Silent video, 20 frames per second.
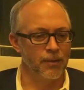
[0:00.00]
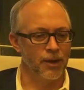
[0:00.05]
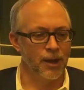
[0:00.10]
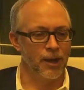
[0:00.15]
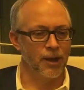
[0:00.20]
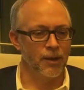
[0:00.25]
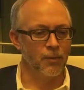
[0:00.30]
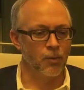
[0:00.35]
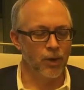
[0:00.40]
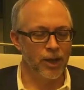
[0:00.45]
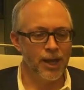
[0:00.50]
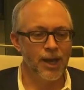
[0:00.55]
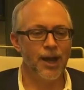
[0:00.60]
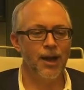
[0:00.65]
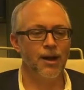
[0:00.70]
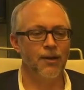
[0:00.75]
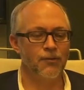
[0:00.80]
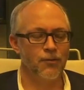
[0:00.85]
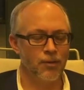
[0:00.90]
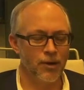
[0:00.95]
And we
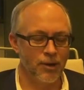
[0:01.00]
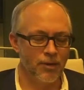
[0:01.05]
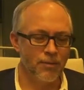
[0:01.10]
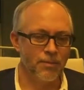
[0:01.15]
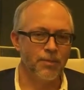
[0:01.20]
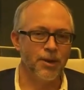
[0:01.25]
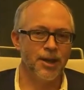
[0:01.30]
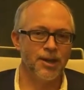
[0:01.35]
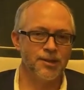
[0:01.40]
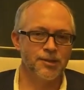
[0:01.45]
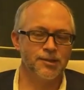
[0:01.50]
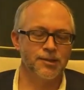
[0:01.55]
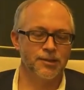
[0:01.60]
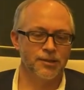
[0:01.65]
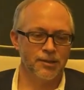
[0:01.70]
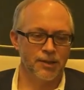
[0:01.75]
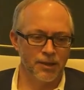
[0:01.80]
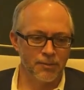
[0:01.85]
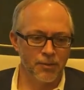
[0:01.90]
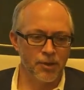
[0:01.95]
have one of the best
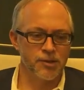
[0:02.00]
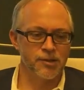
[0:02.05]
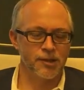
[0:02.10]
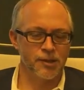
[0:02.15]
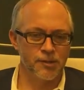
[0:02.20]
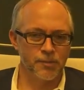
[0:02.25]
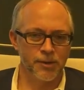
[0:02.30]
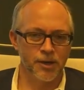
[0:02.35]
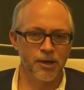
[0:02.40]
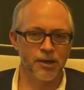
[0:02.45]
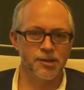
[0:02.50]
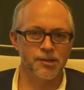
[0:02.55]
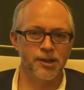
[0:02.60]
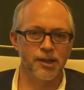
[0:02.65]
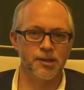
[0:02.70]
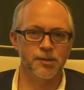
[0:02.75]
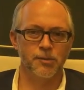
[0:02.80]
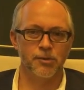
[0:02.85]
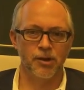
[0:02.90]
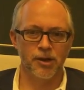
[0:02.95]
and most experienced
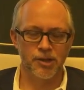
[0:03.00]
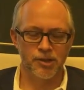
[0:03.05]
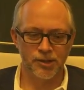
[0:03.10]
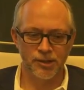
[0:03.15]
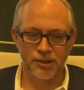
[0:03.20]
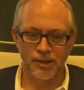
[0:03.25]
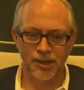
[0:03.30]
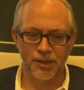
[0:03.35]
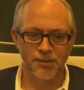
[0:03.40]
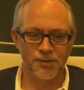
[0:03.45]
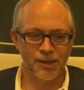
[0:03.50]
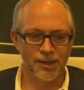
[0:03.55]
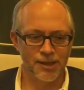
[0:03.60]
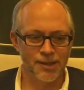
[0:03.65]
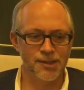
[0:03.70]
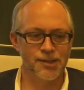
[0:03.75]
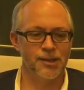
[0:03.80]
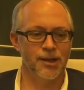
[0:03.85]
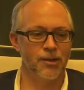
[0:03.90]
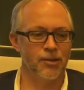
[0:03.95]
exploration teams
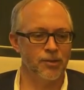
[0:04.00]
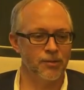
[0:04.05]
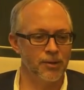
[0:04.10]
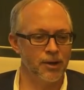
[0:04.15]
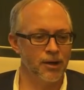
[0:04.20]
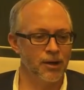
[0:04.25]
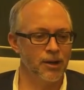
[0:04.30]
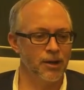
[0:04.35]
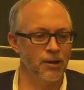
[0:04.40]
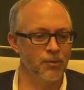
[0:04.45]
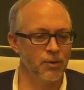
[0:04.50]
in South America.